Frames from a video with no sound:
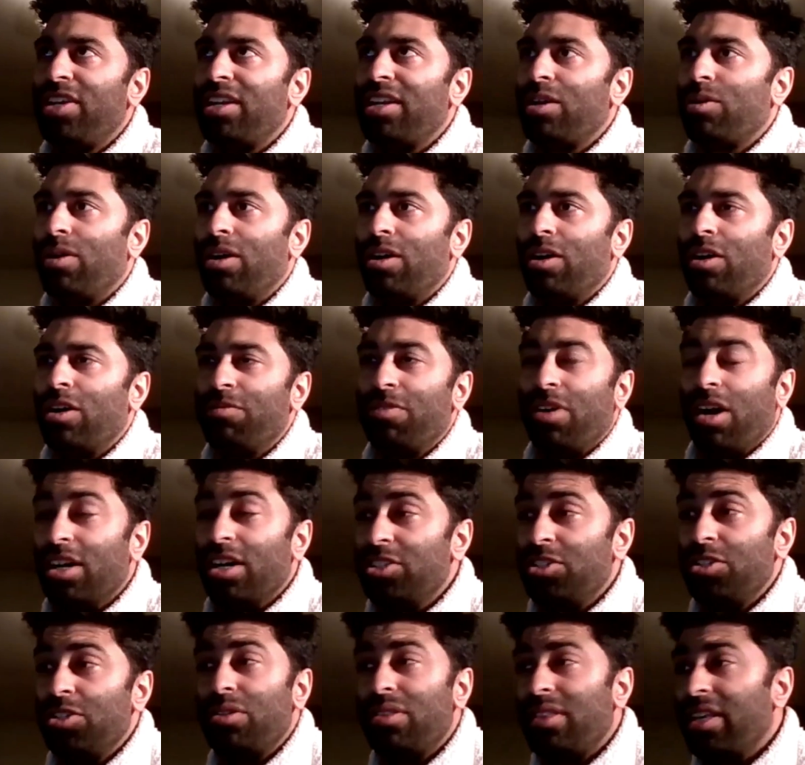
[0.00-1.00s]
feeling quite hopeful.
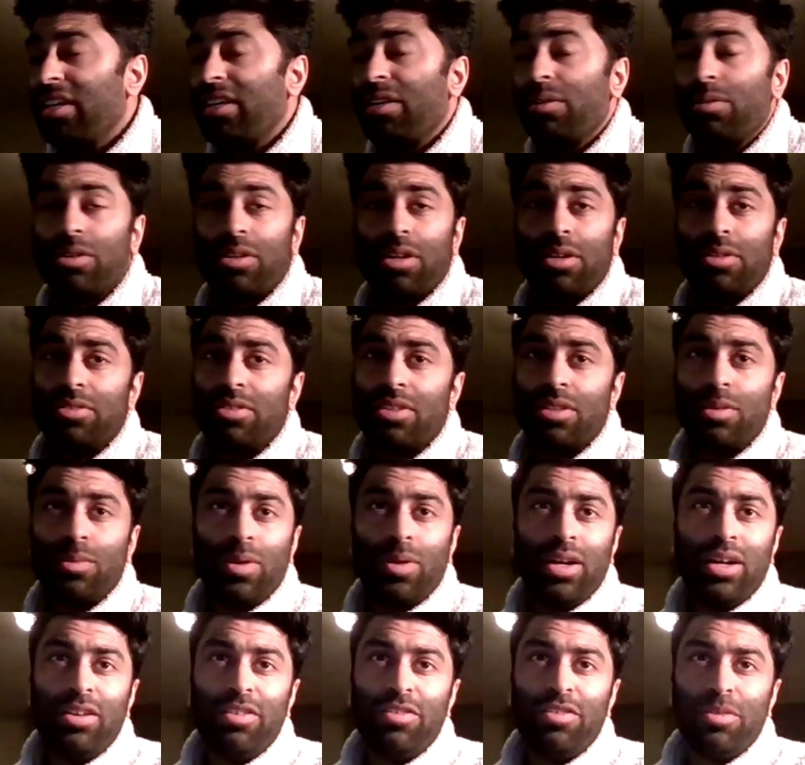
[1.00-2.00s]
I do think it will go to the
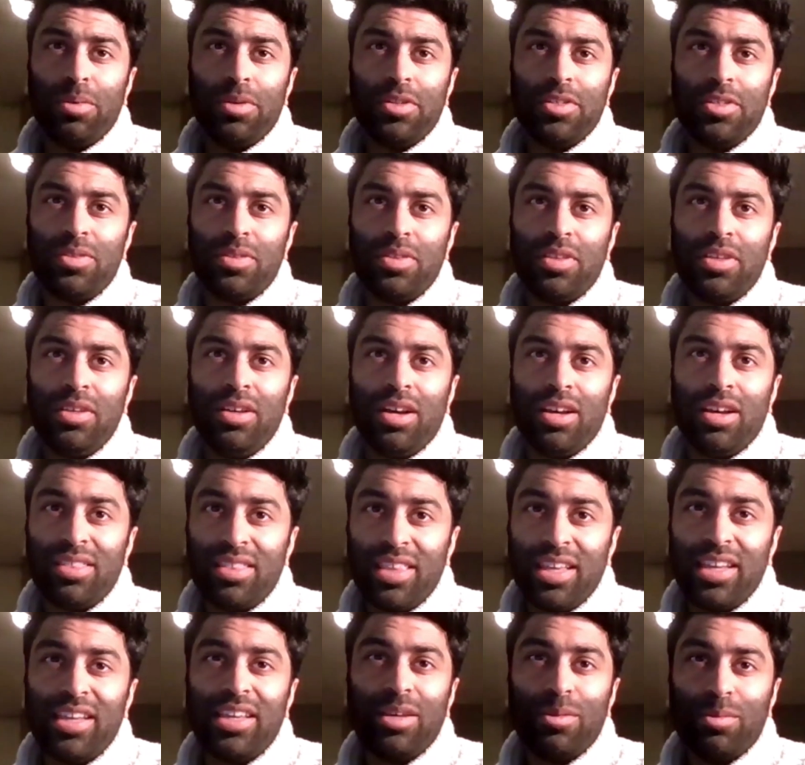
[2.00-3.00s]
wire, if I'm honest with you. I
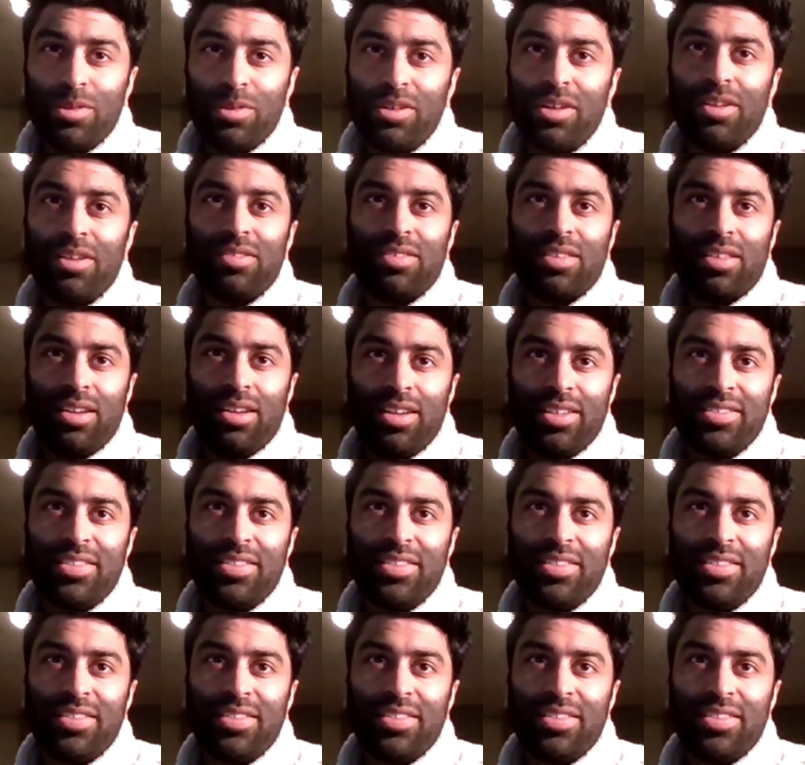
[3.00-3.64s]
think it will go to the